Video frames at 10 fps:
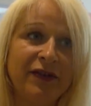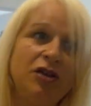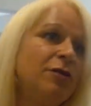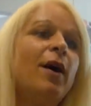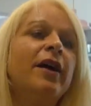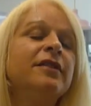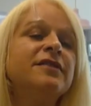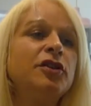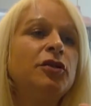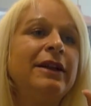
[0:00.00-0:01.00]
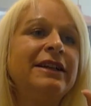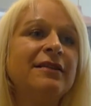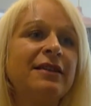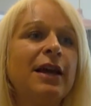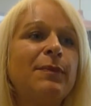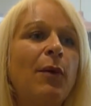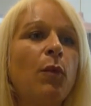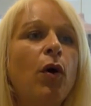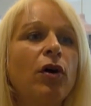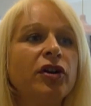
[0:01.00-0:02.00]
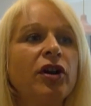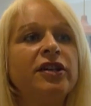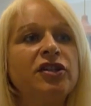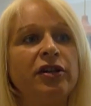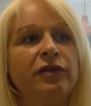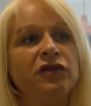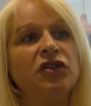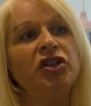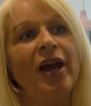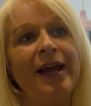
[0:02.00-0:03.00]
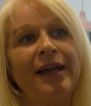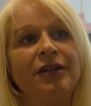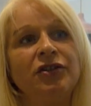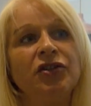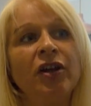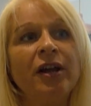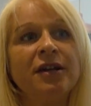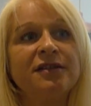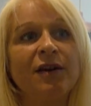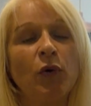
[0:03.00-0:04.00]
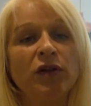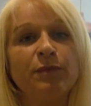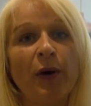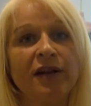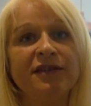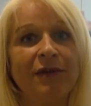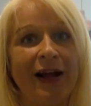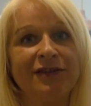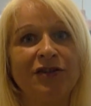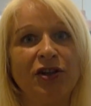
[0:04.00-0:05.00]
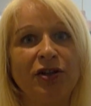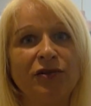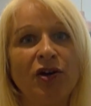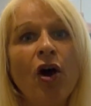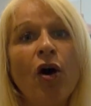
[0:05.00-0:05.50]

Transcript: And you might, so you need to think about, what could I do to change someone's personal attitude?